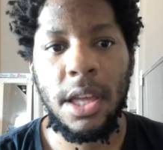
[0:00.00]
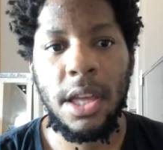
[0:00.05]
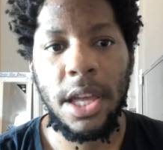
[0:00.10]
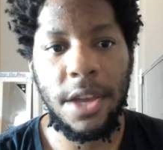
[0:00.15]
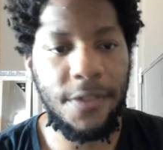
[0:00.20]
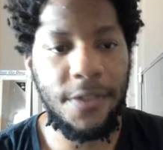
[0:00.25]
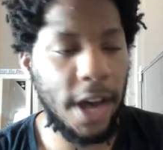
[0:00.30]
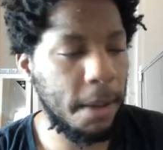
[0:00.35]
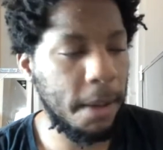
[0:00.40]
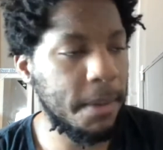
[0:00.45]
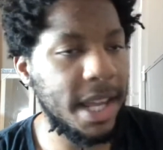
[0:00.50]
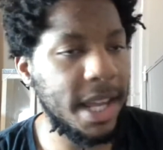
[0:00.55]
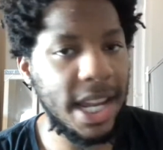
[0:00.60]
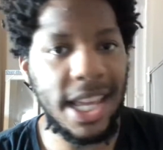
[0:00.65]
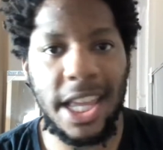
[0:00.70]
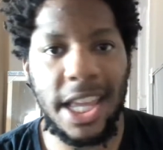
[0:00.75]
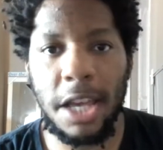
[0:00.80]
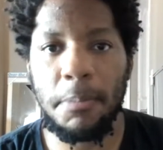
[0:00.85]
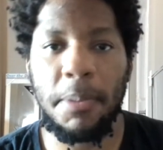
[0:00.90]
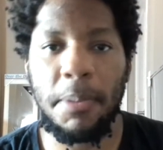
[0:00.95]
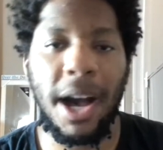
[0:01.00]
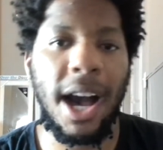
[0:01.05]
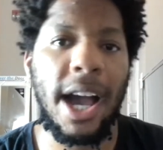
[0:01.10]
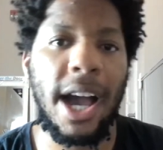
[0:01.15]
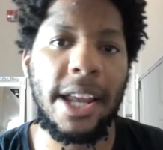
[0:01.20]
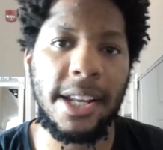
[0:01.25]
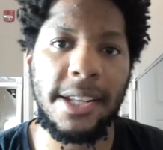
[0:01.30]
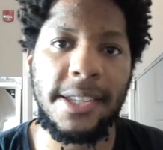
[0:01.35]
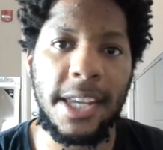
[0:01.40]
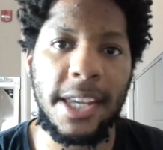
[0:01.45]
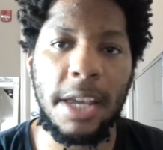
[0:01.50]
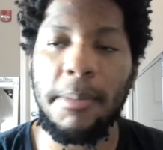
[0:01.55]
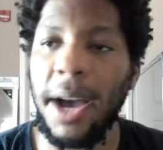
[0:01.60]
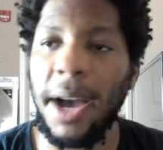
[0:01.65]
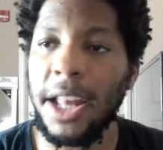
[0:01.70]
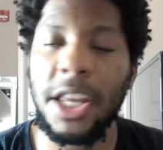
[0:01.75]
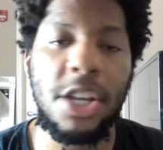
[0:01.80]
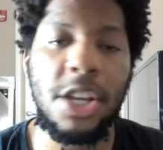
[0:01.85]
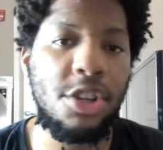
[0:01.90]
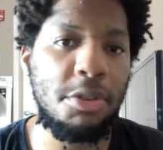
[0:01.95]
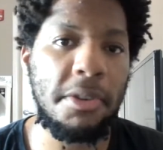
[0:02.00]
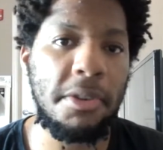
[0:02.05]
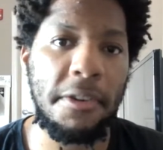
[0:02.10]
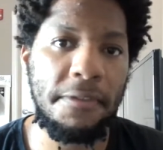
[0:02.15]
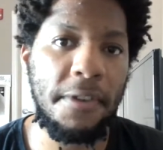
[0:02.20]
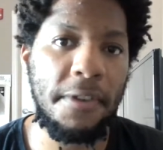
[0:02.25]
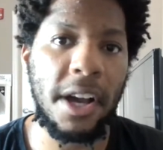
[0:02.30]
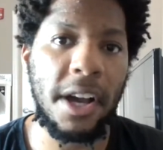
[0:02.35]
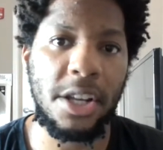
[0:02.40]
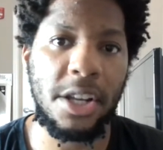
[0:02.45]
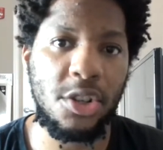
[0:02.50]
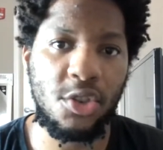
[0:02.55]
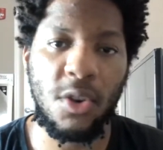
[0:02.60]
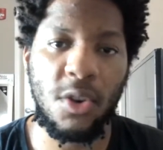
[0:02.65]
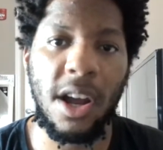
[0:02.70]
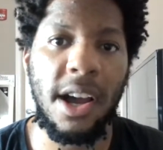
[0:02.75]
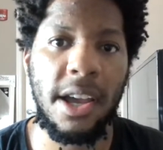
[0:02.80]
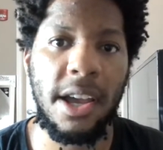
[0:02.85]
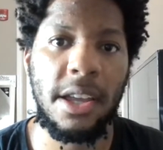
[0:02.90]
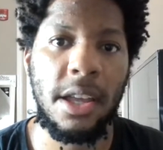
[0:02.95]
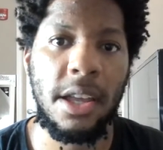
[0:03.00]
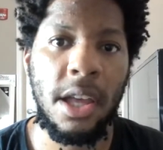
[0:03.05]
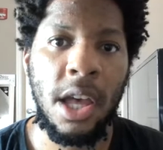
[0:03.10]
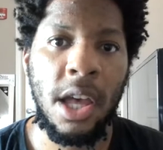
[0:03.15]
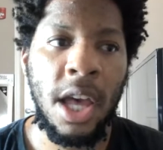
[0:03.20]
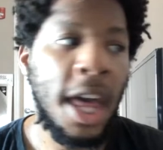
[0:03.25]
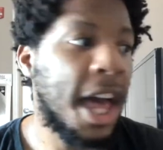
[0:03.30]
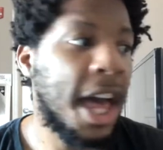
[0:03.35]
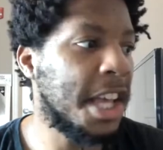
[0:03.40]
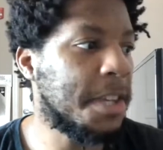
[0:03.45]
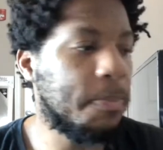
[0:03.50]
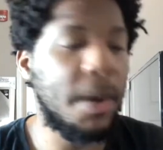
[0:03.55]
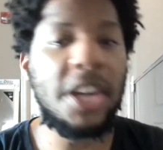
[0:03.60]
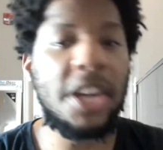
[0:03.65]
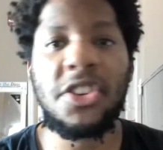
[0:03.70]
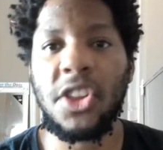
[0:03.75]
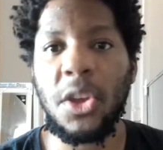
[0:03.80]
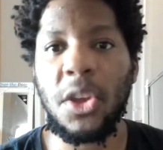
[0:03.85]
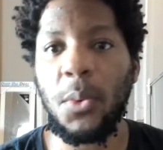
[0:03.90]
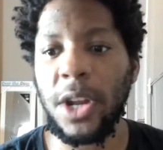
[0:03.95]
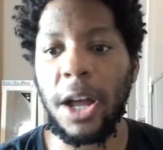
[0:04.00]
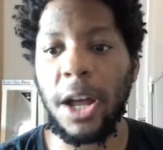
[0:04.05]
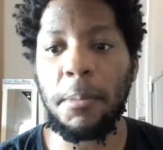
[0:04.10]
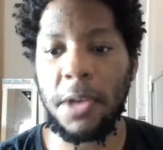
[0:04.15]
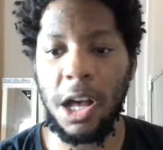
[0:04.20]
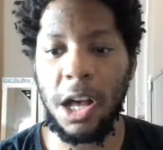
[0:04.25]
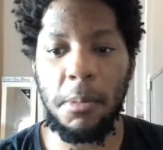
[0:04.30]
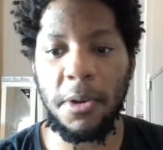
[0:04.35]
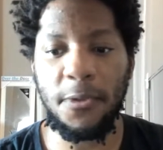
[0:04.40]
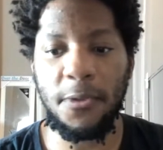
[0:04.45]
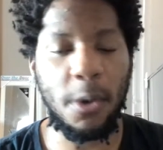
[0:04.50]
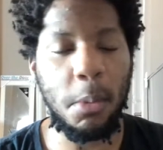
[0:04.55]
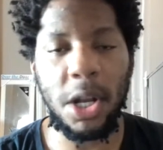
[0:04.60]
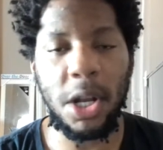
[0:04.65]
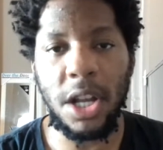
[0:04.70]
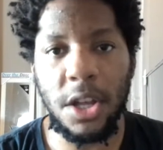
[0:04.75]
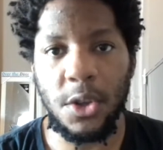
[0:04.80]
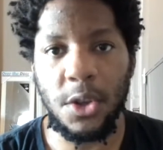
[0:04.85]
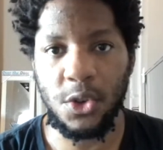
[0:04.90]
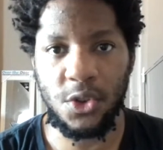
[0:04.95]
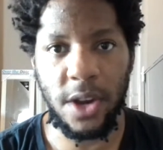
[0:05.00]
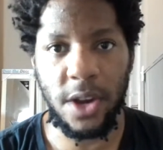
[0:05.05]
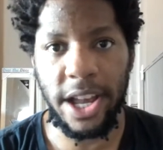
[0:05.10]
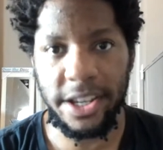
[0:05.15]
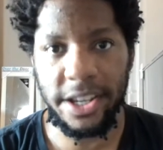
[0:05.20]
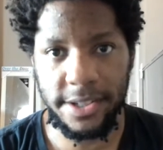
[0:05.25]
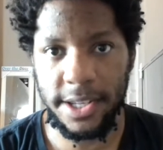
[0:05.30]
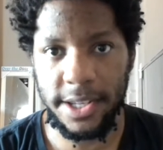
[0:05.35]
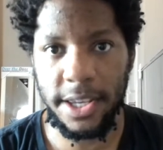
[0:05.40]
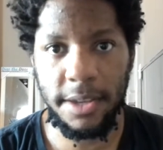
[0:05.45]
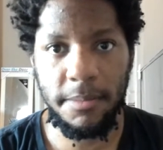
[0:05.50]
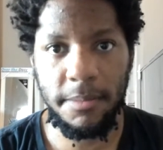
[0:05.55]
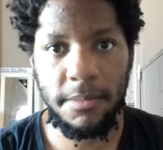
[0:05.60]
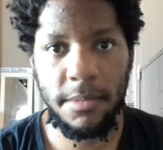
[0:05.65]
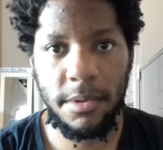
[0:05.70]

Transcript: If I'm going to get behind a team, I need you to fucking try. Especially when I'm coming from another trash team.